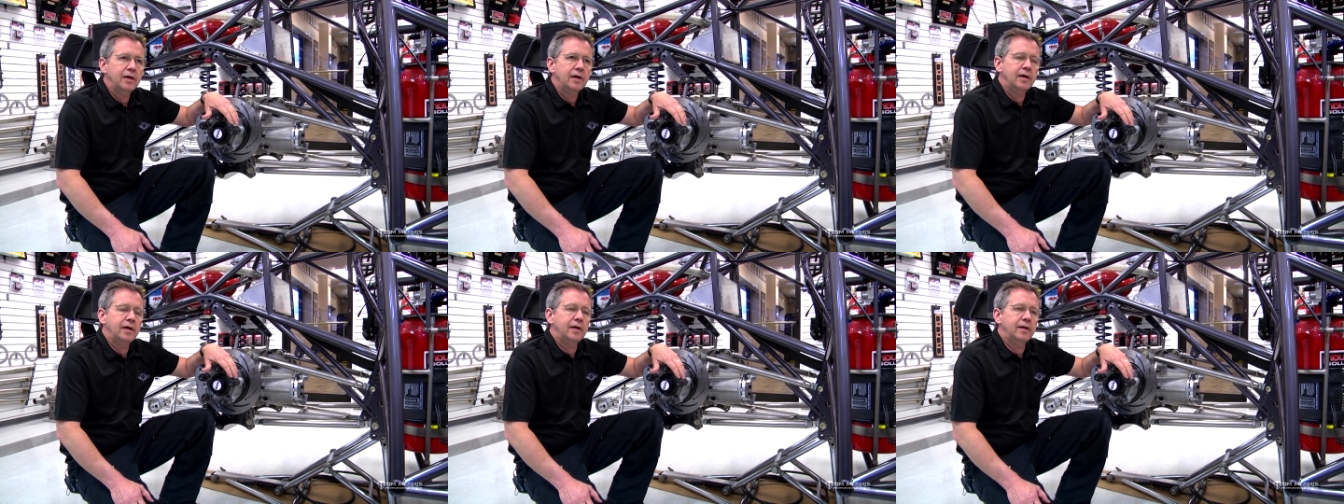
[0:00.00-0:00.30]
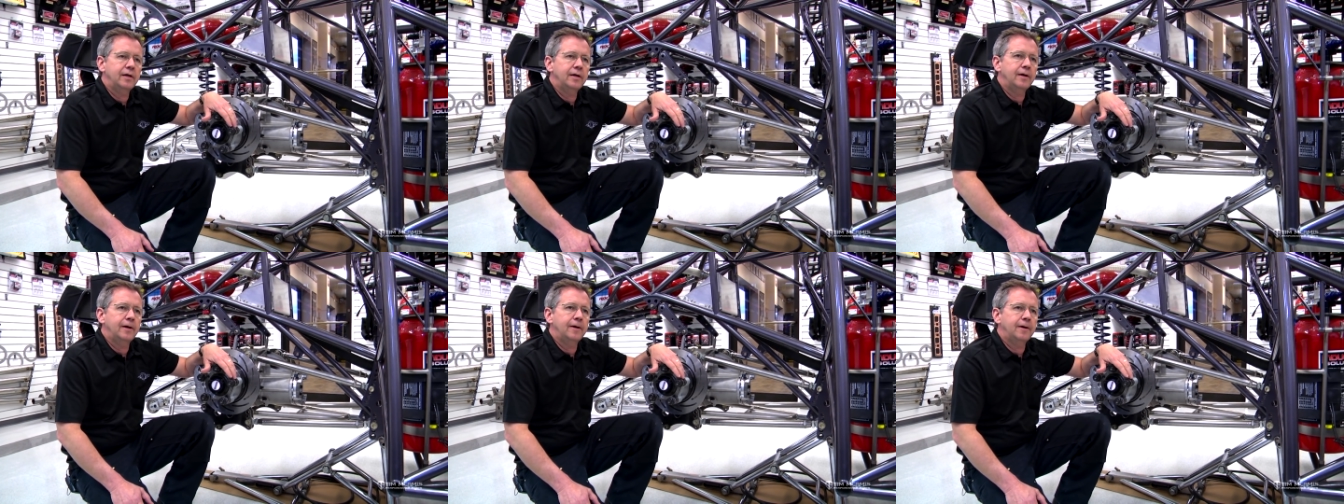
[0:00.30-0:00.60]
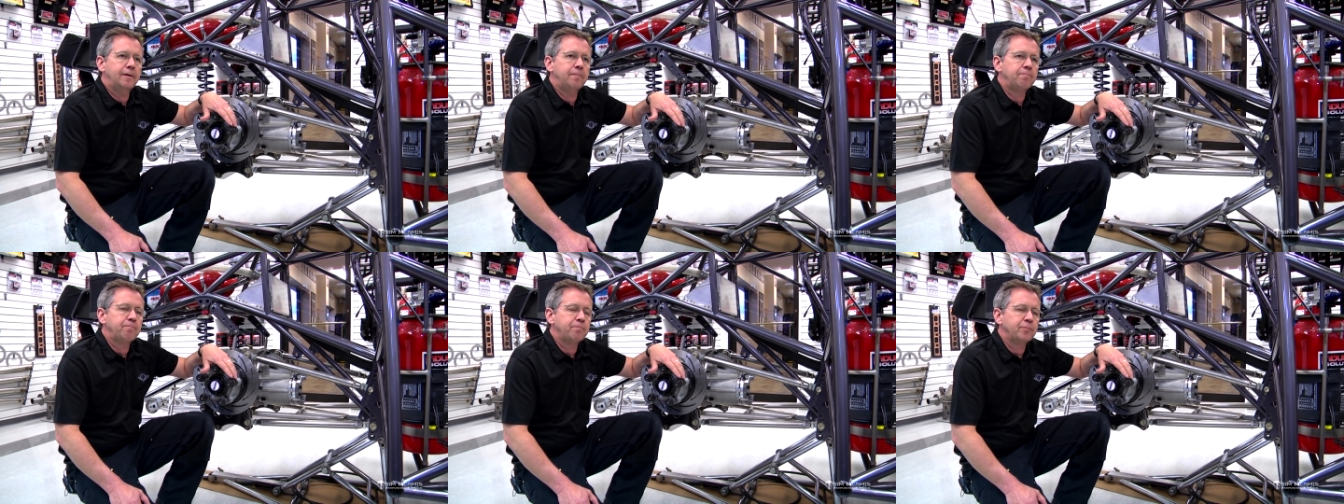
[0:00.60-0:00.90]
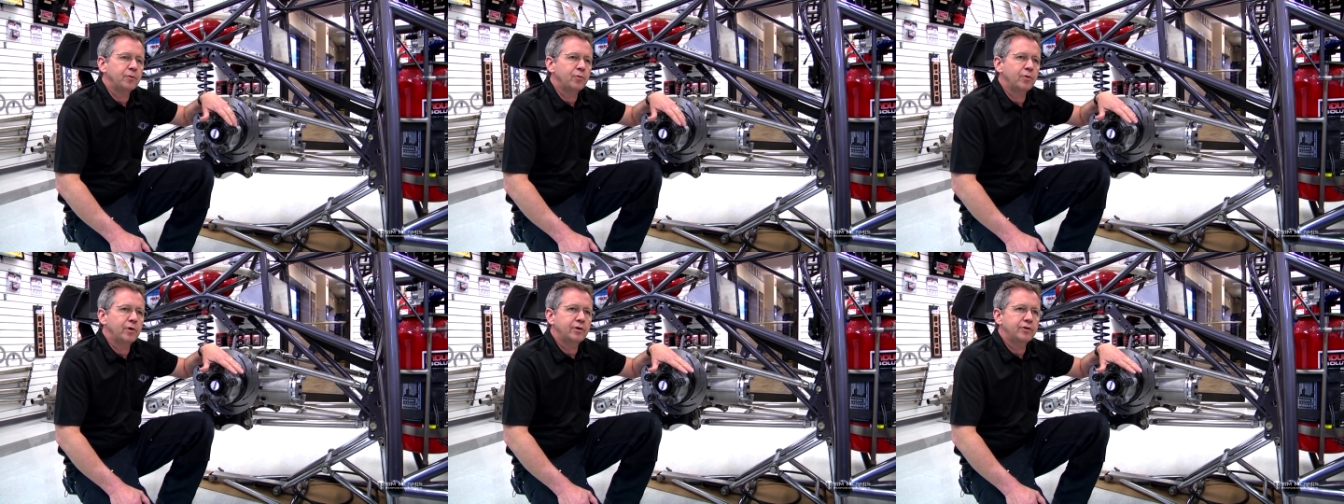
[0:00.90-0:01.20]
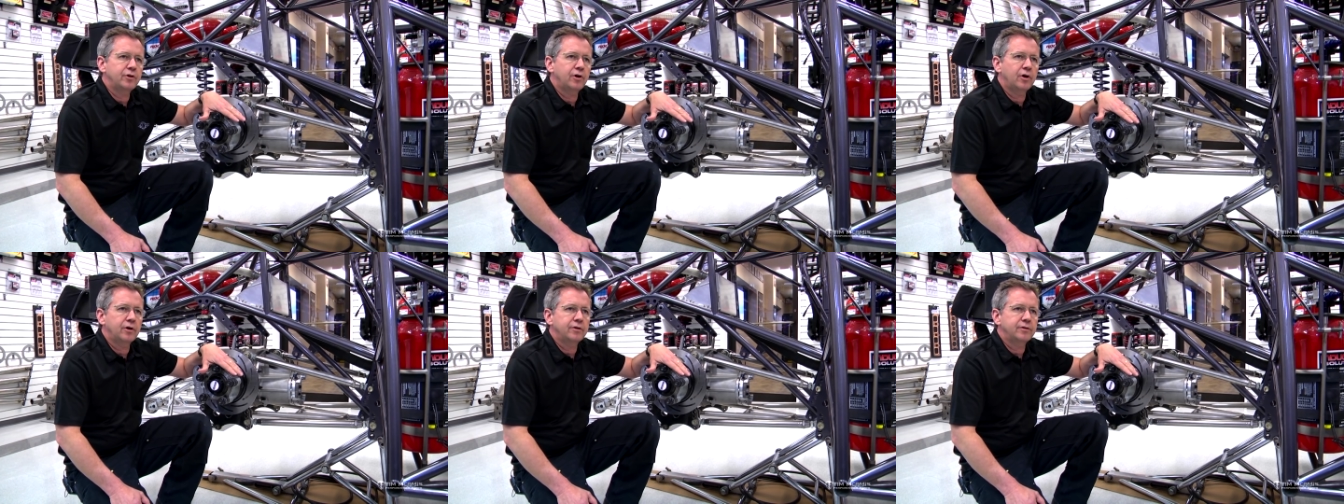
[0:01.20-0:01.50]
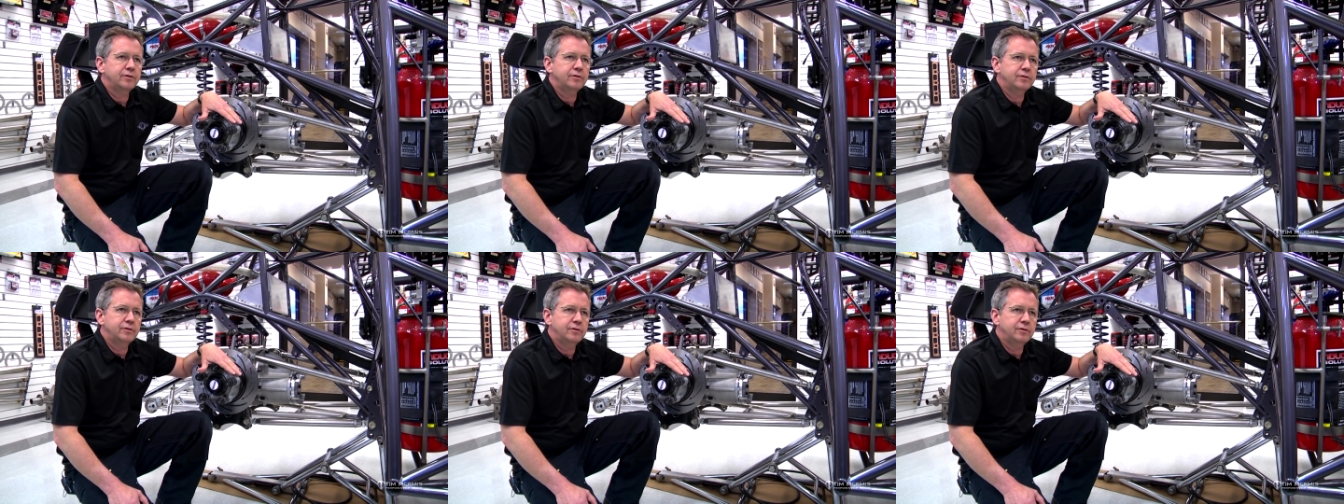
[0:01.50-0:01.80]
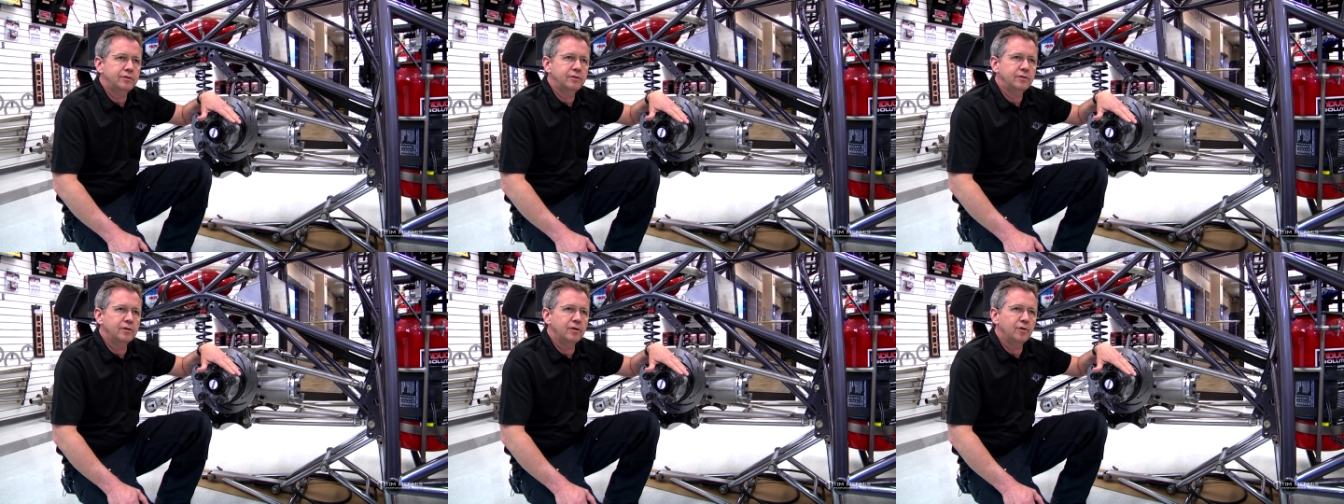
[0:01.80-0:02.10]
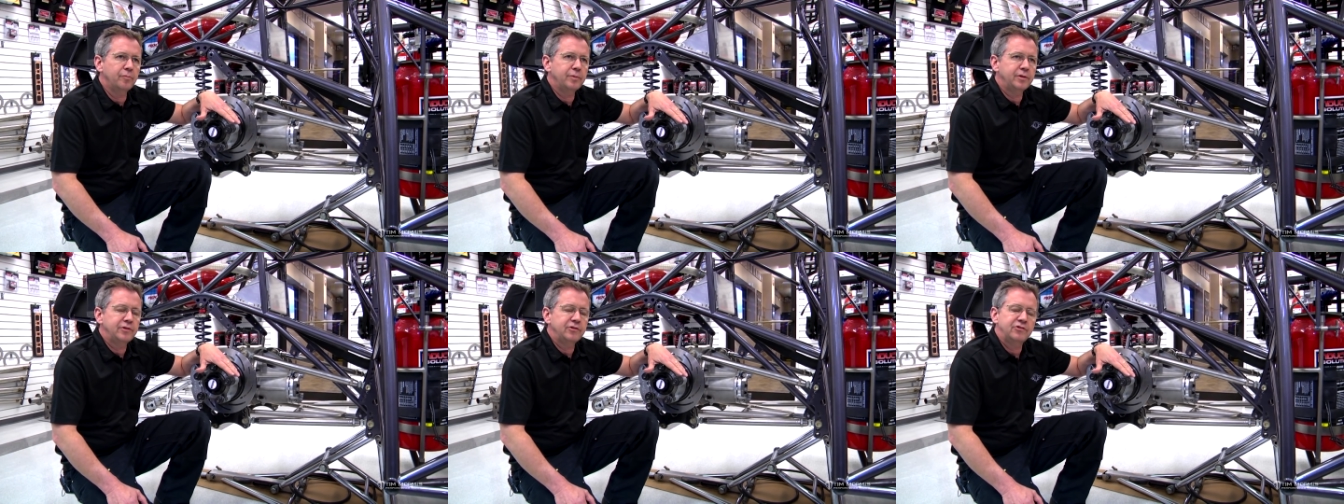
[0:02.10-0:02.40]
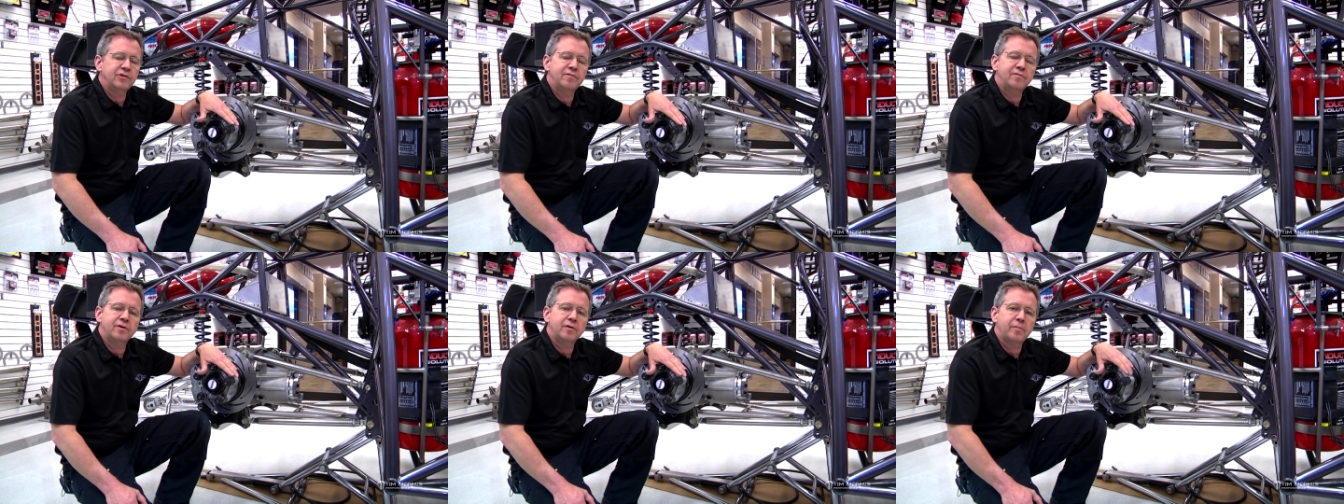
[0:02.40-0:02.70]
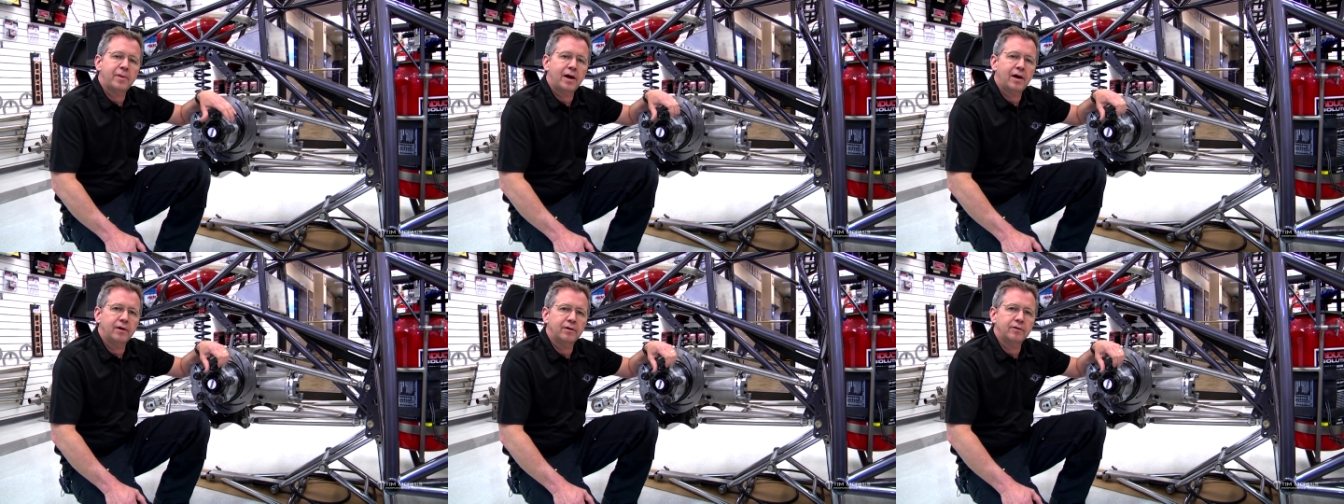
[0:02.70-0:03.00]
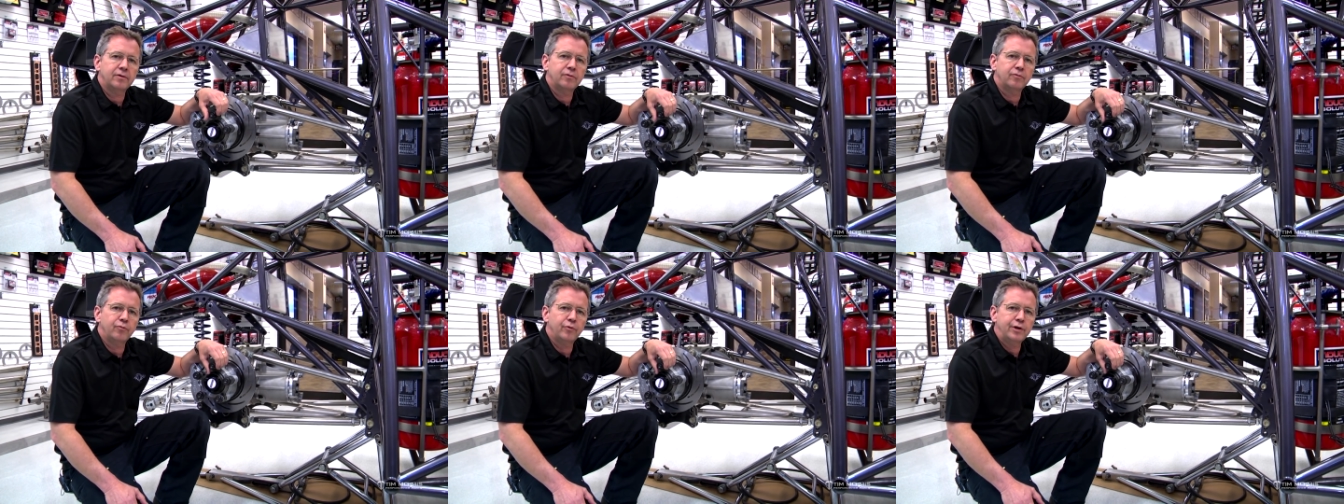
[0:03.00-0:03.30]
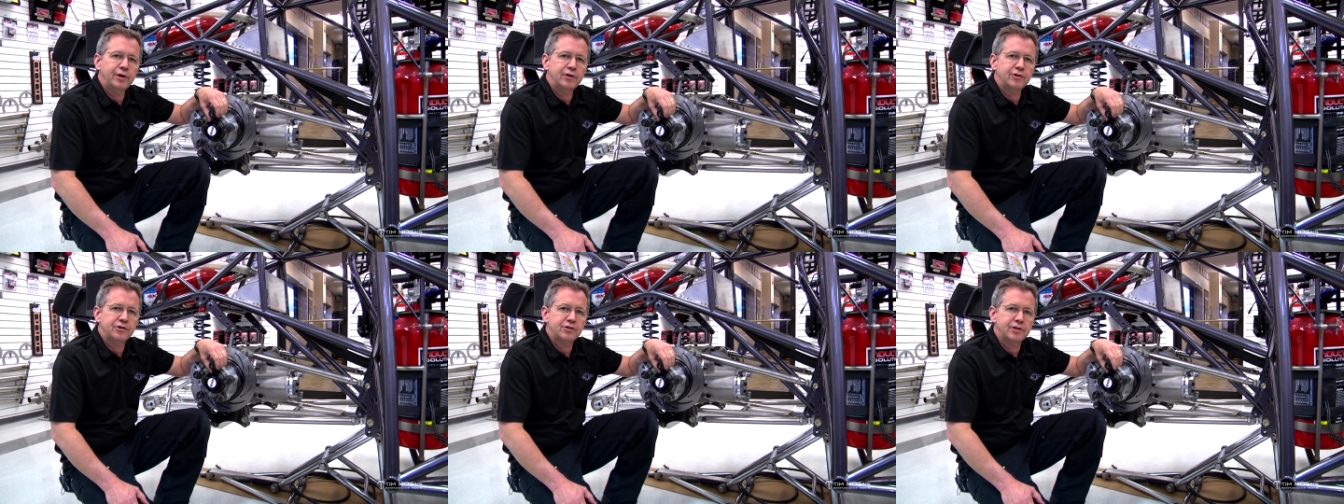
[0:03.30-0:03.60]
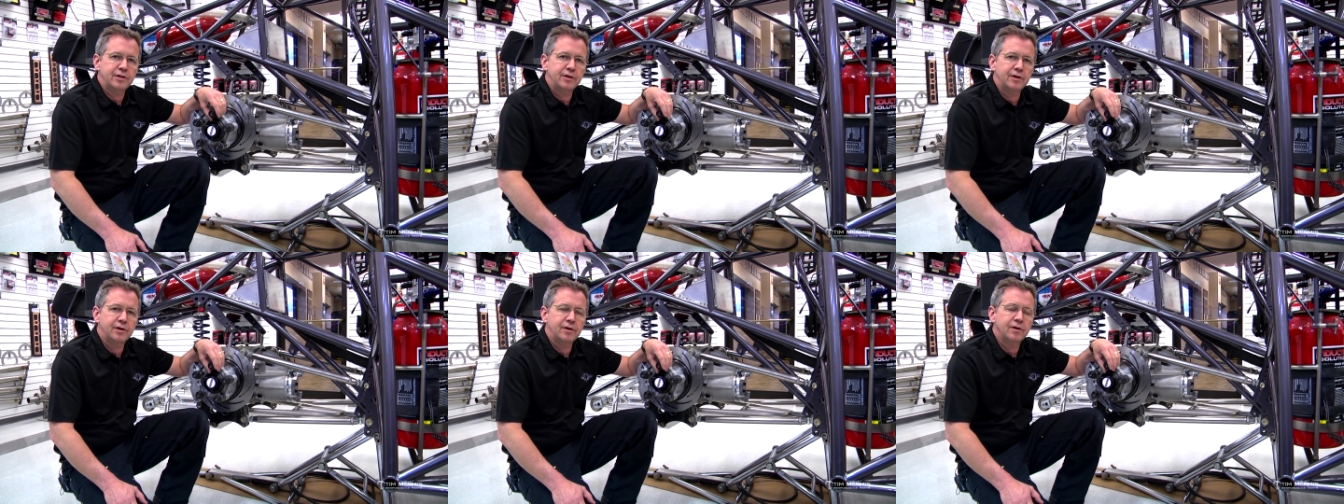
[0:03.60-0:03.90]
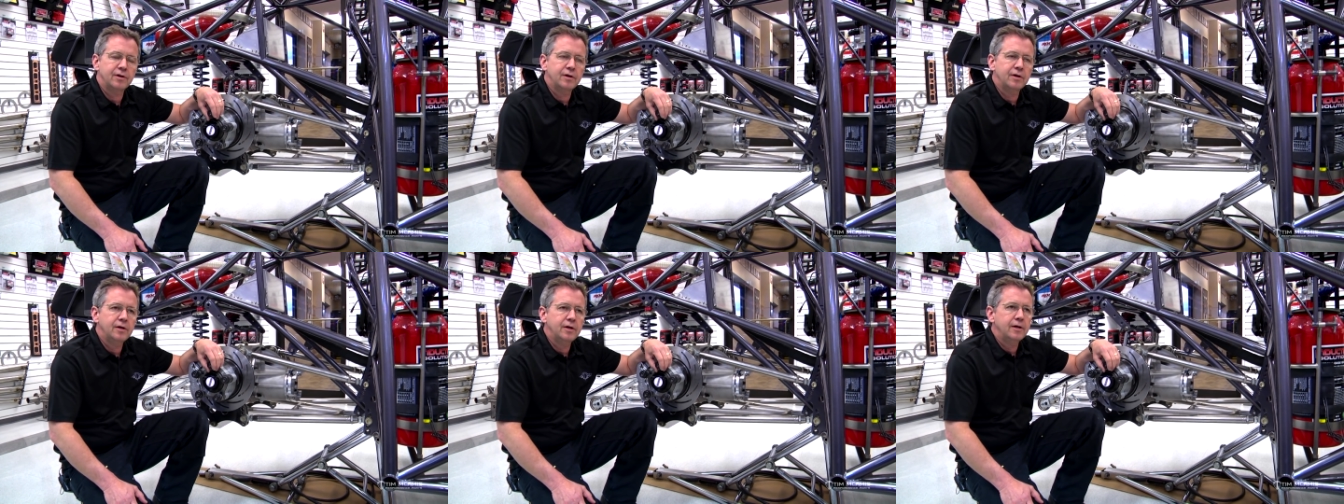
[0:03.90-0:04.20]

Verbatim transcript: And I uh, want to talk a little bit this evening about rear steer.